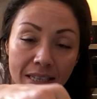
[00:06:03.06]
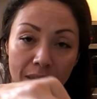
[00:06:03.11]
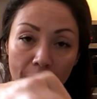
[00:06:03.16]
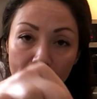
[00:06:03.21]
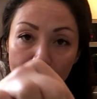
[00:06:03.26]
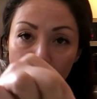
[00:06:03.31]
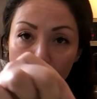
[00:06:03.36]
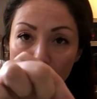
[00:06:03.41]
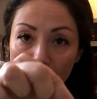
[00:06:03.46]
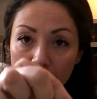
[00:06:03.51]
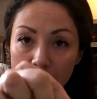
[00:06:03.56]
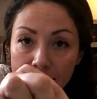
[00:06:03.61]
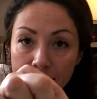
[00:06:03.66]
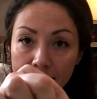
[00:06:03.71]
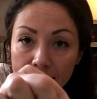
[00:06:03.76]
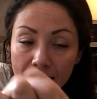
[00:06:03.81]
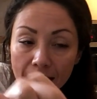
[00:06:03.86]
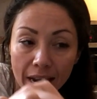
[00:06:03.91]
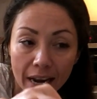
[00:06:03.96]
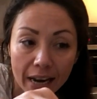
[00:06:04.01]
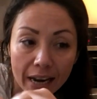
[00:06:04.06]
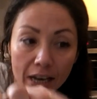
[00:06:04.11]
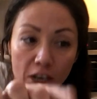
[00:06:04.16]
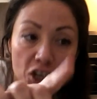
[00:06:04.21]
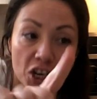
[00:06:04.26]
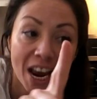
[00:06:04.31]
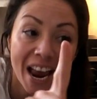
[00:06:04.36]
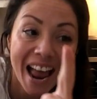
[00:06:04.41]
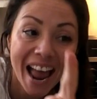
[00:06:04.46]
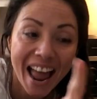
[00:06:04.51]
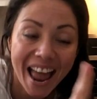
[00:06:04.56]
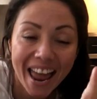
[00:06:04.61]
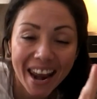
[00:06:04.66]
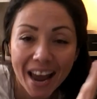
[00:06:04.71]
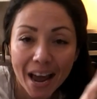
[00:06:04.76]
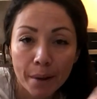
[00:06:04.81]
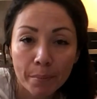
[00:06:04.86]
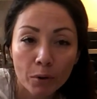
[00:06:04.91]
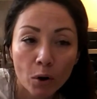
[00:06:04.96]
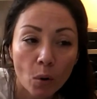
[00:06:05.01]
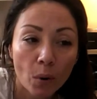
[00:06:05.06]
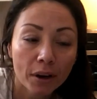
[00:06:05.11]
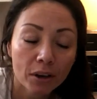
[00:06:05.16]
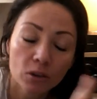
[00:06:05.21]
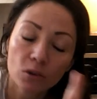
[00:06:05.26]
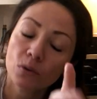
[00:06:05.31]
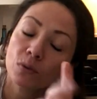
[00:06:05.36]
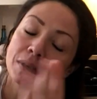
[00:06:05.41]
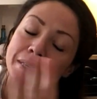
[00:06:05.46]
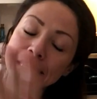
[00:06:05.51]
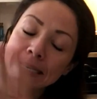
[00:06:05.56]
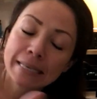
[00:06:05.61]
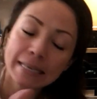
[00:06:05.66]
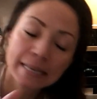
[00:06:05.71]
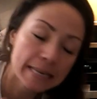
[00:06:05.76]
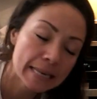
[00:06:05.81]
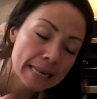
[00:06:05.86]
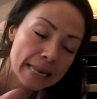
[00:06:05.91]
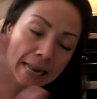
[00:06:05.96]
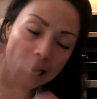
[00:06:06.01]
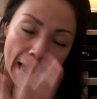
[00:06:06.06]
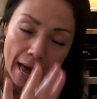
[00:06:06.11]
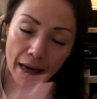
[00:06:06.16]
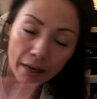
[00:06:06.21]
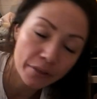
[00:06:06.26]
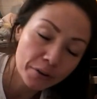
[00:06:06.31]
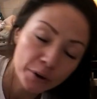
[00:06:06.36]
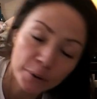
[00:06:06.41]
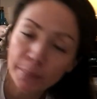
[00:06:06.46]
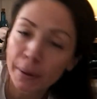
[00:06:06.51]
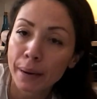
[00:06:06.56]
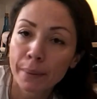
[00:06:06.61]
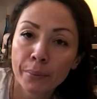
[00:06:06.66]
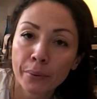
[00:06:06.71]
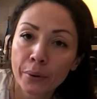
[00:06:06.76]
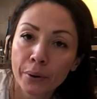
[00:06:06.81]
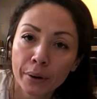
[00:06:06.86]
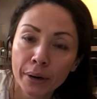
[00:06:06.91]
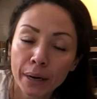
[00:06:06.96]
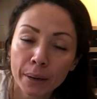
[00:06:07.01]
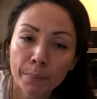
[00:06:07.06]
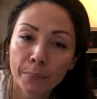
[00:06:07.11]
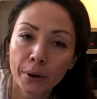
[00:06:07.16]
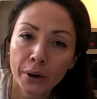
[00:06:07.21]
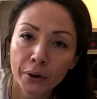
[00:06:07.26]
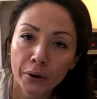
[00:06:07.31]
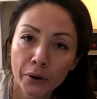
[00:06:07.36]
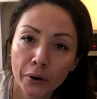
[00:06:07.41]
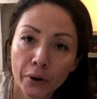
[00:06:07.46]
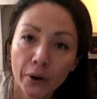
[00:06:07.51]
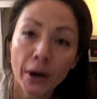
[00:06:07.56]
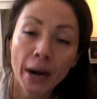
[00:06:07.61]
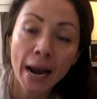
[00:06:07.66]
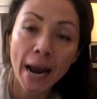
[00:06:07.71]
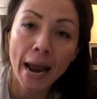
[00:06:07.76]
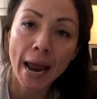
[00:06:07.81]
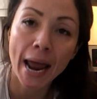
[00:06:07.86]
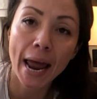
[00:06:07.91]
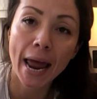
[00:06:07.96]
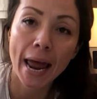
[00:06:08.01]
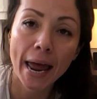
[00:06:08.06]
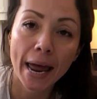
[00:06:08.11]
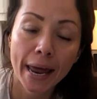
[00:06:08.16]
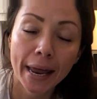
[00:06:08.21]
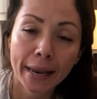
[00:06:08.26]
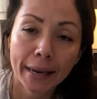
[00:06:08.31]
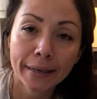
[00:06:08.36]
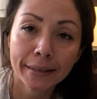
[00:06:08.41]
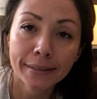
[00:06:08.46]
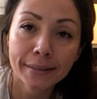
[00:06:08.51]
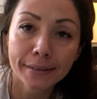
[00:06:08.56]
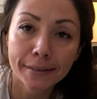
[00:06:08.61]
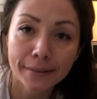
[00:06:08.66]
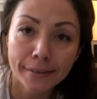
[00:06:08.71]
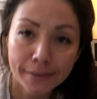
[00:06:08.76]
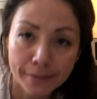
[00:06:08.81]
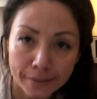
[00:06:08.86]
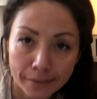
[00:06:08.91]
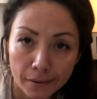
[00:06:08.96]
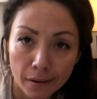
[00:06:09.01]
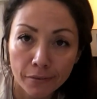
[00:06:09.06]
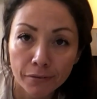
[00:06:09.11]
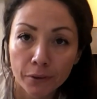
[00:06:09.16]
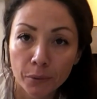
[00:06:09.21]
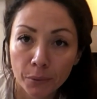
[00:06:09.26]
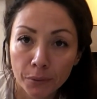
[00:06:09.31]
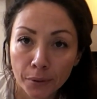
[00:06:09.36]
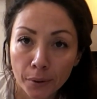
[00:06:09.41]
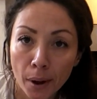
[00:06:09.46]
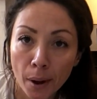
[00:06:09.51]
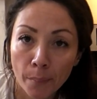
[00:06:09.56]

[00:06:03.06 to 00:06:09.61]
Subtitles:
some fresh sage, and I'm going to slather my bird in butter and stuff it with a